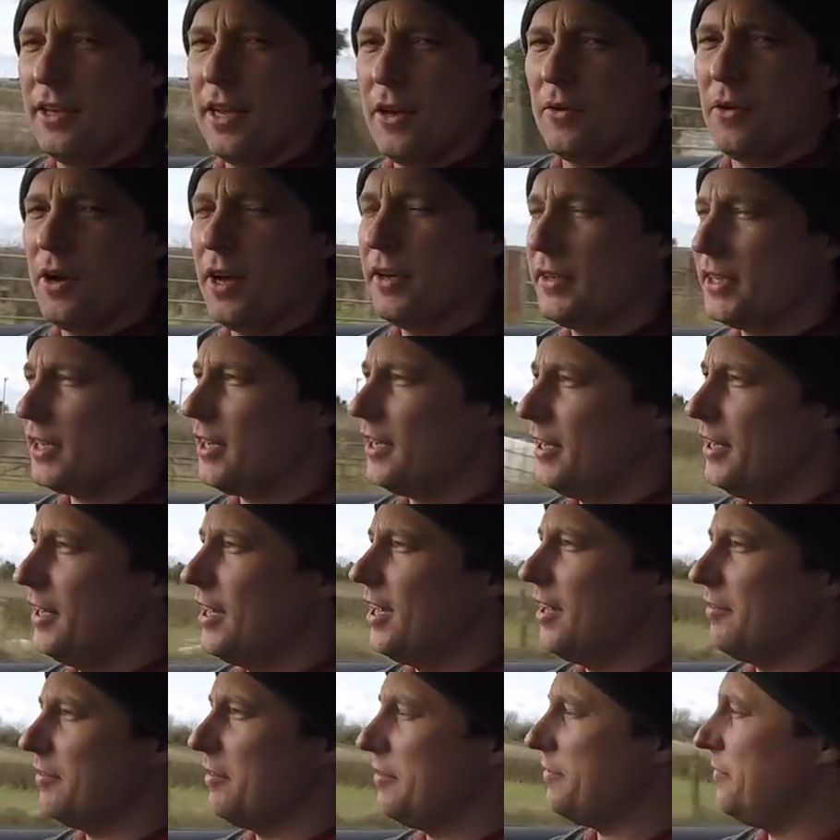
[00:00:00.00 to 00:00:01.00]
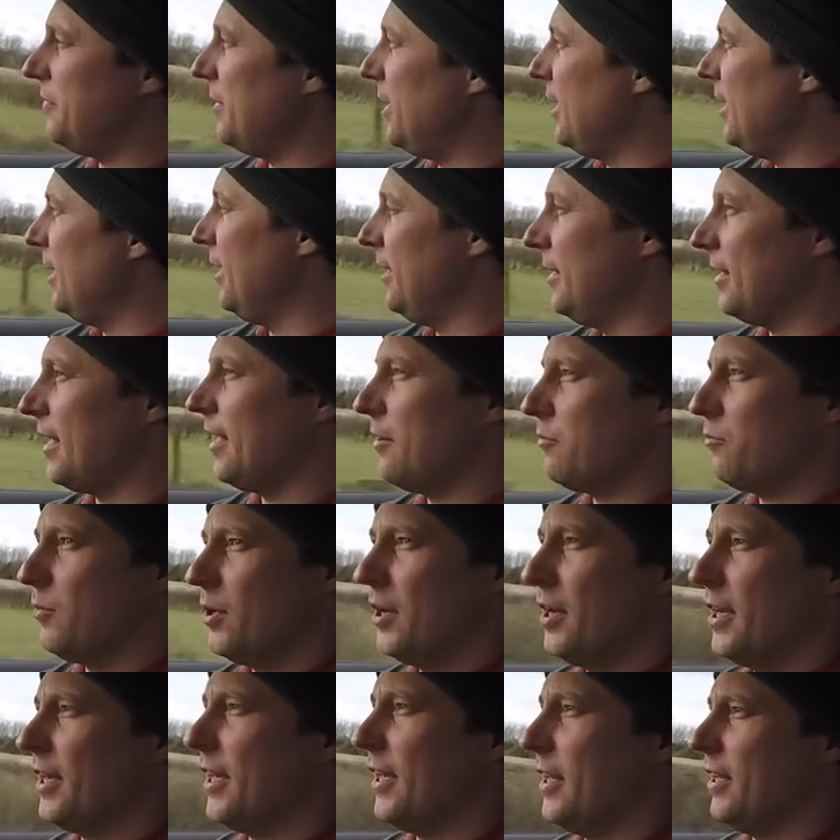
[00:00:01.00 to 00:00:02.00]
Now I kind of have a feeling that
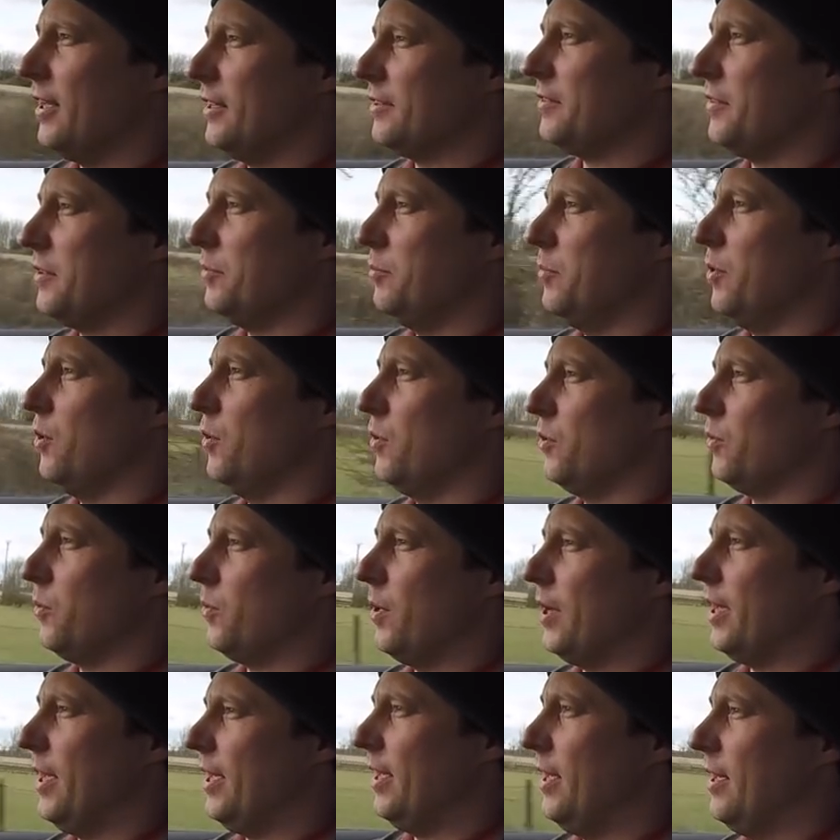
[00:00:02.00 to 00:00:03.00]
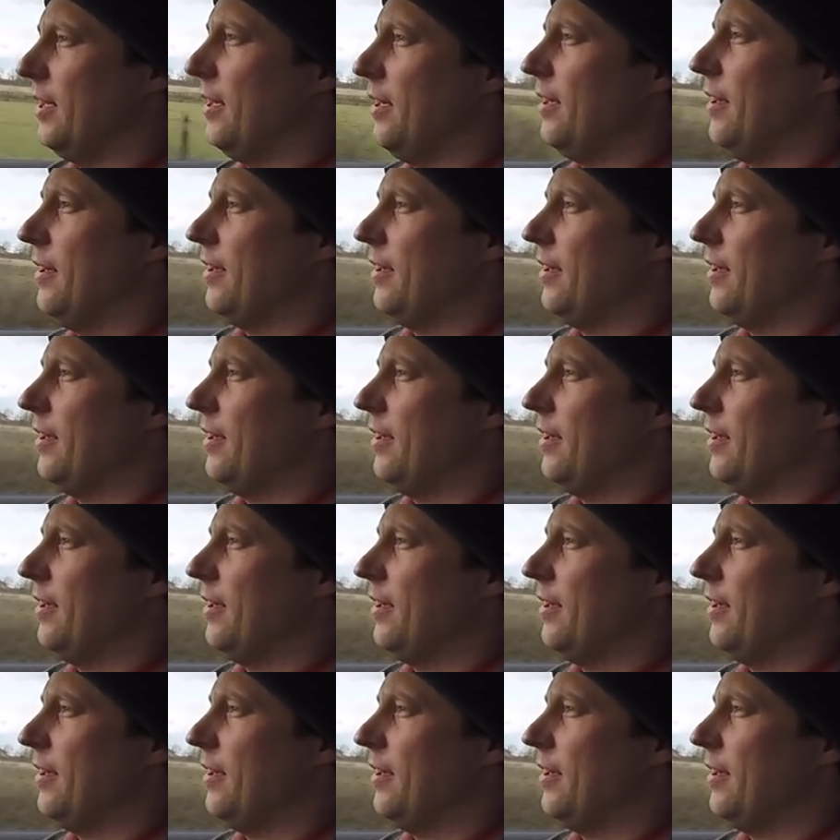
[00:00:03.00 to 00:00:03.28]
get onto the motorway,